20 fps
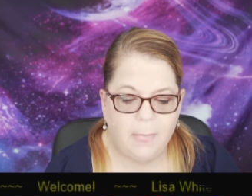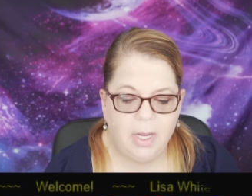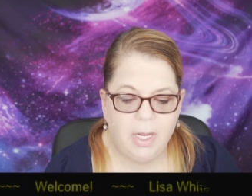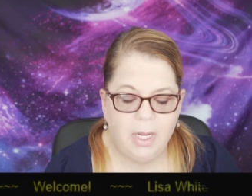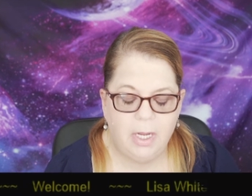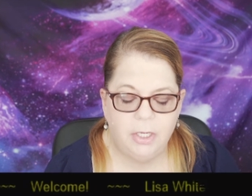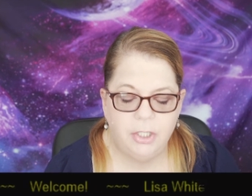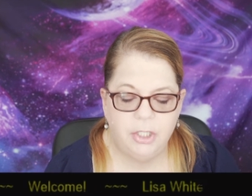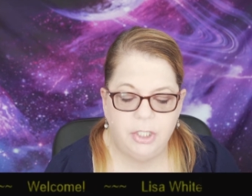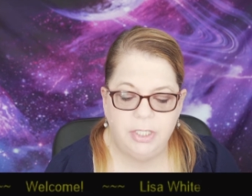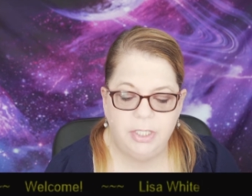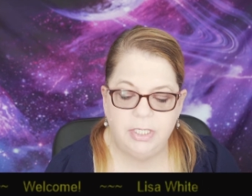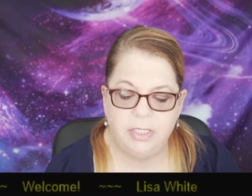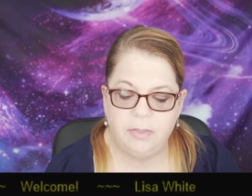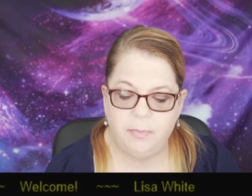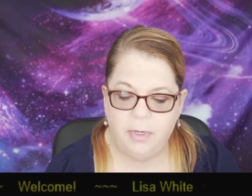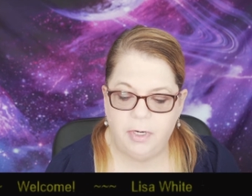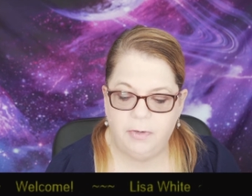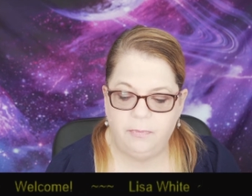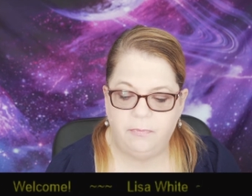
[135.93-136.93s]
She
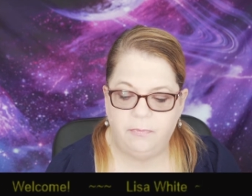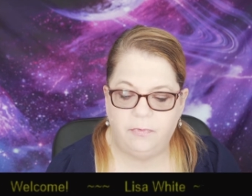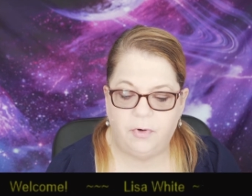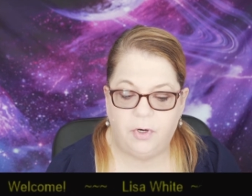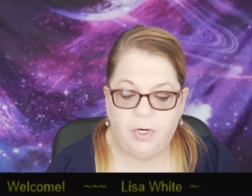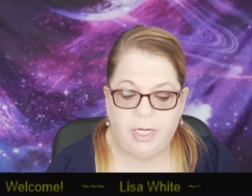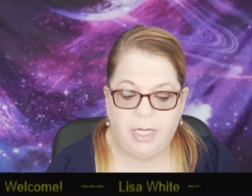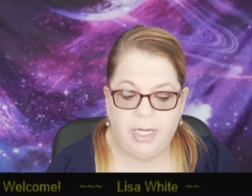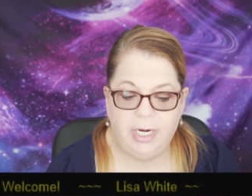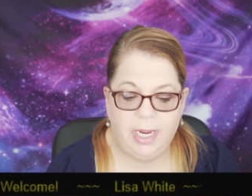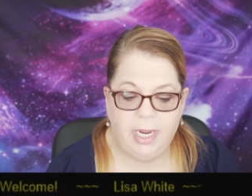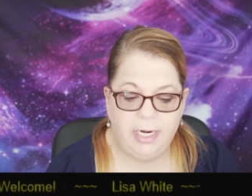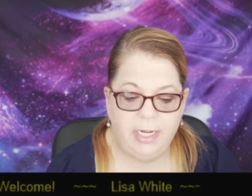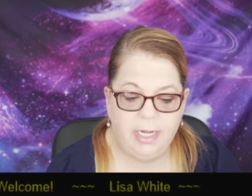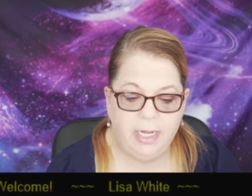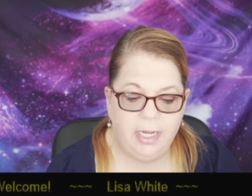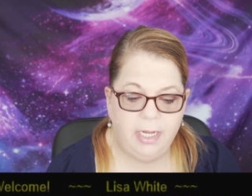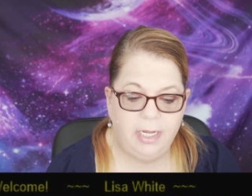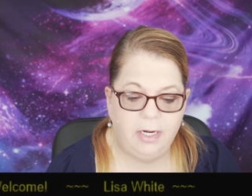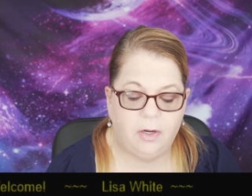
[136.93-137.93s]
disappeared from Vernon,
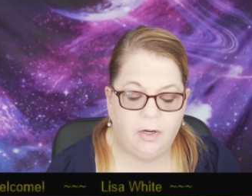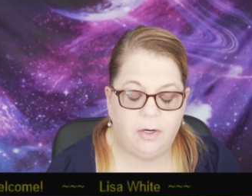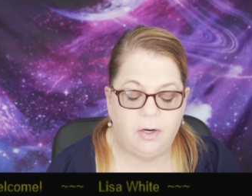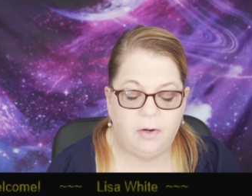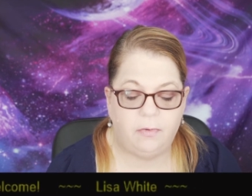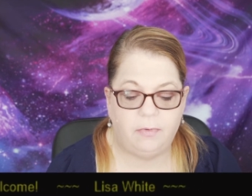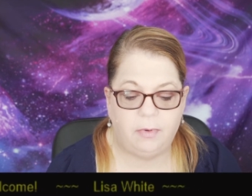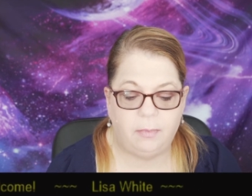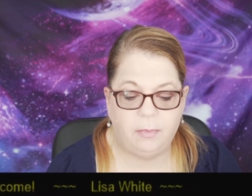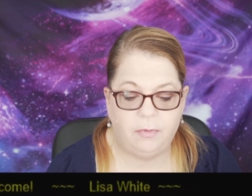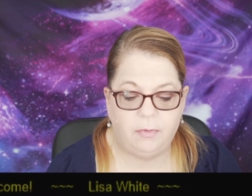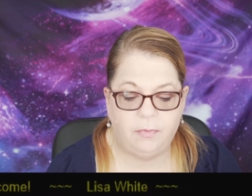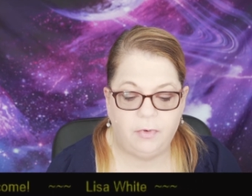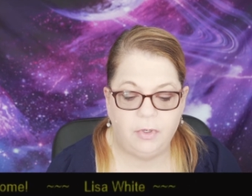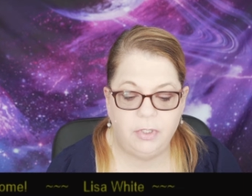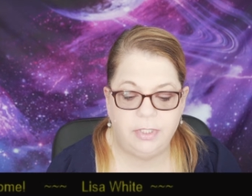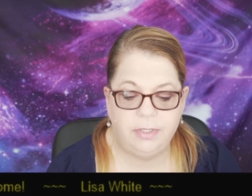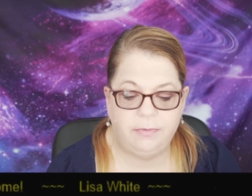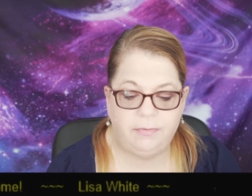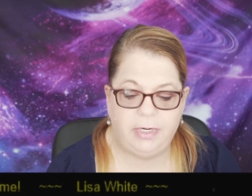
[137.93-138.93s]
Connecticut on November
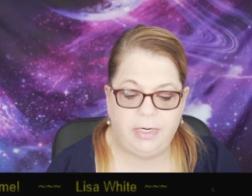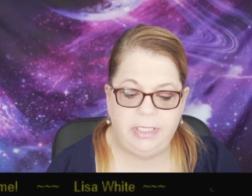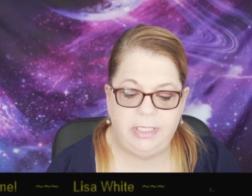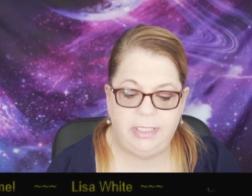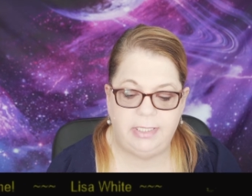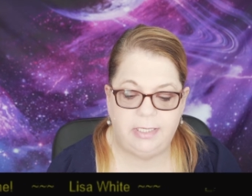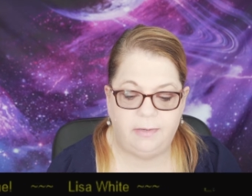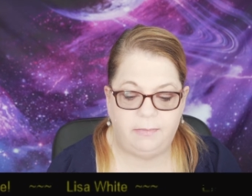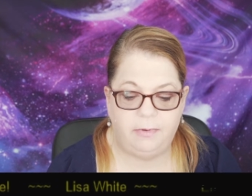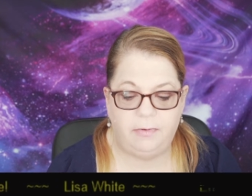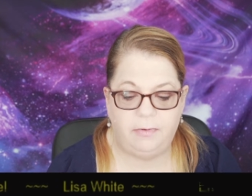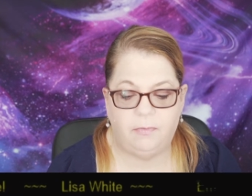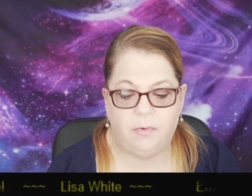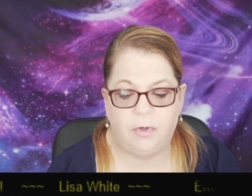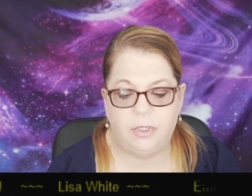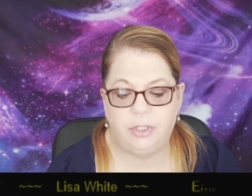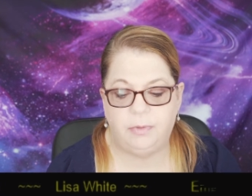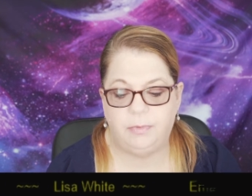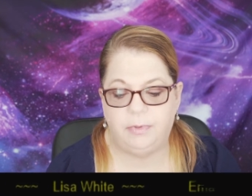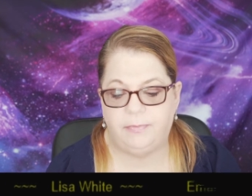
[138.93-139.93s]
1st of
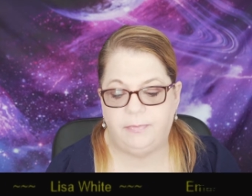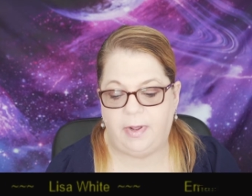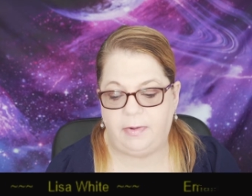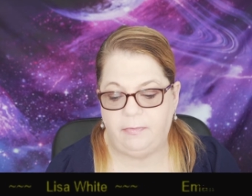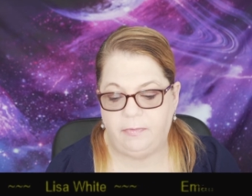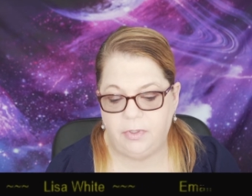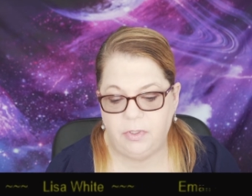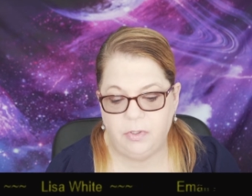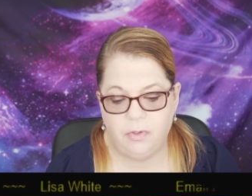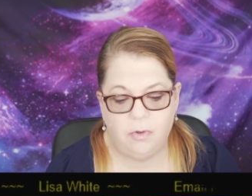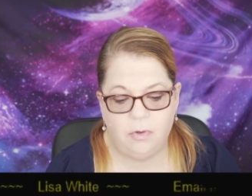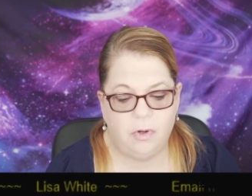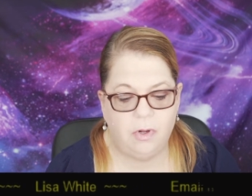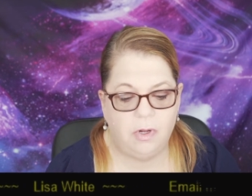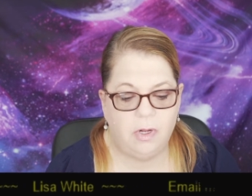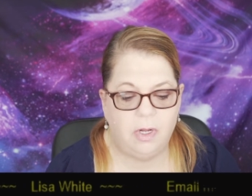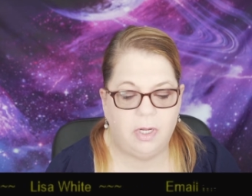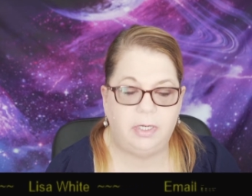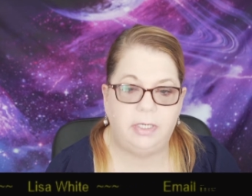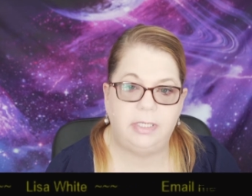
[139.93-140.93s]
1974. She was 5 foot tall,
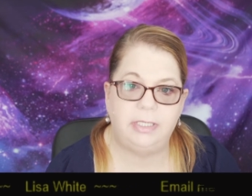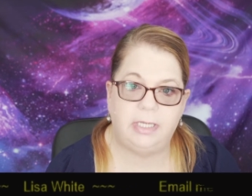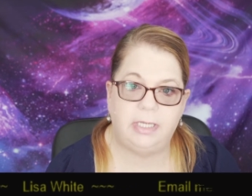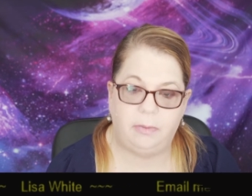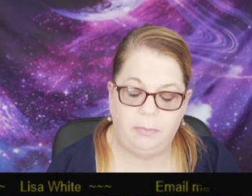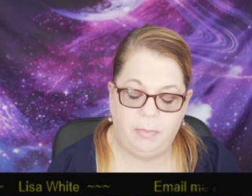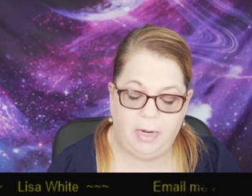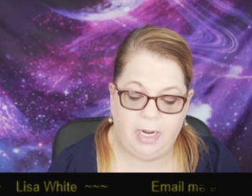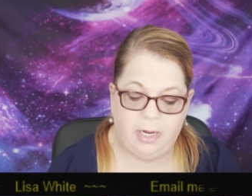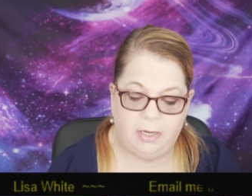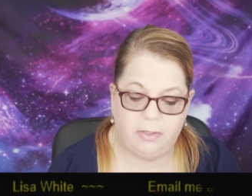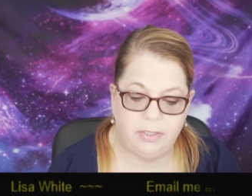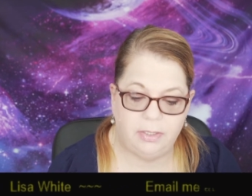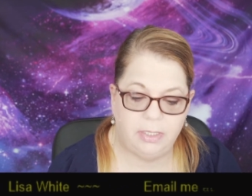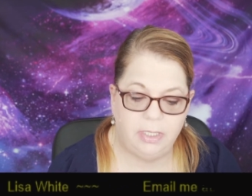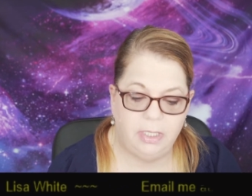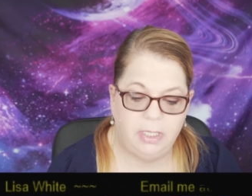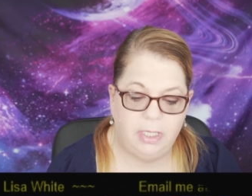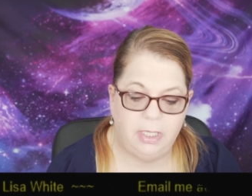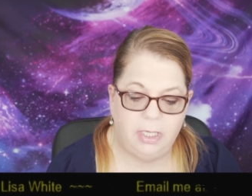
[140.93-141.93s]
110 pounds.